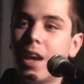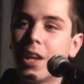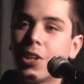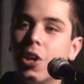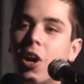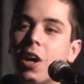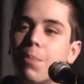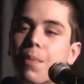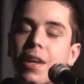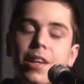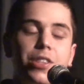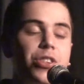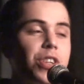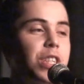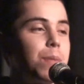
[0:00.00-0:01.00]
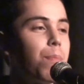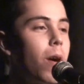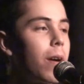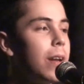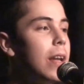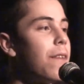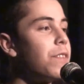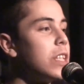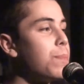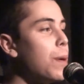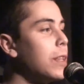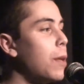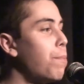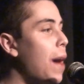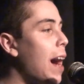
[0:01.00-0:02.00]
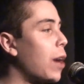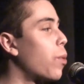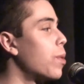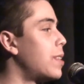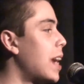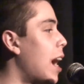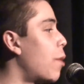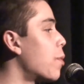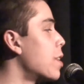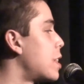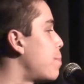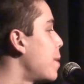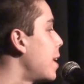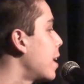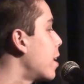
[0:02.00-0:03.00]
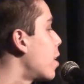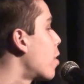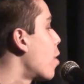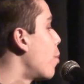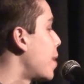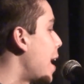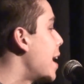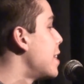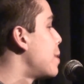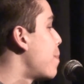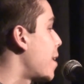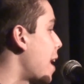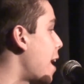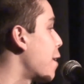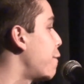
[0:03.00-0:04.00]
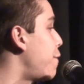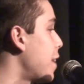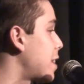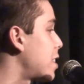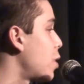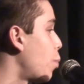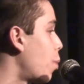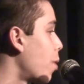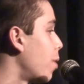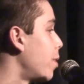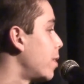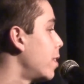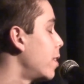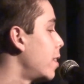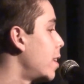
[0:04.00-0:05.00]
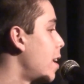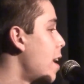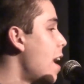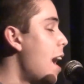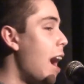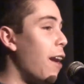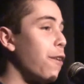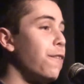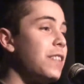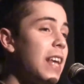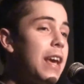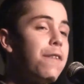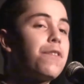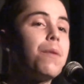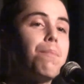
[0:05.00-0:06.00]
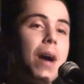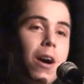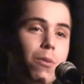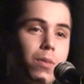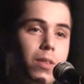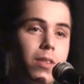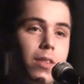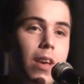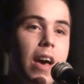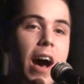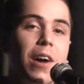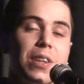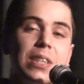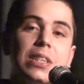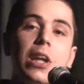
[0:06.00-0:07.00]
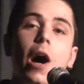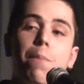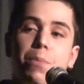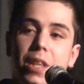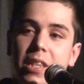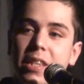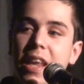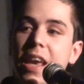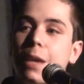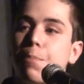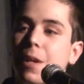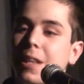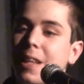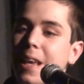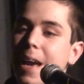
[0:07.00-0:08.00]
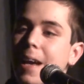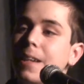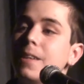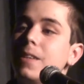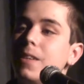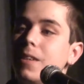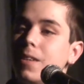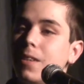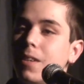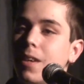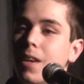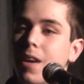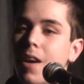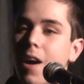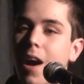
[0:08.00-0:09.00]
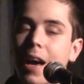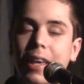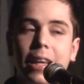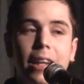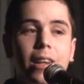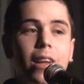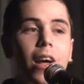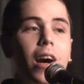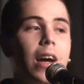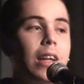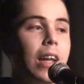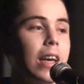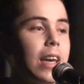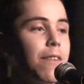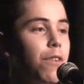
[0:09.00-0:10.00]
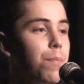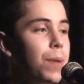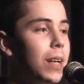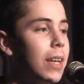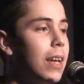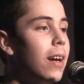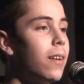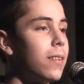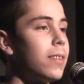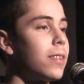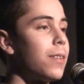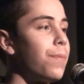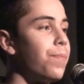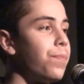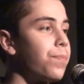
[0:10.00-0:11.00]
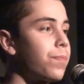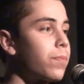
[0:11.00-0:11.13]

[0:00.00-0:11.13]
And God made us just smart enough to spend the backwards hours spinning in our own heads about how to fix the world. How to save the mouse, how to stop the snake, but in the end, I get in line like everybody else.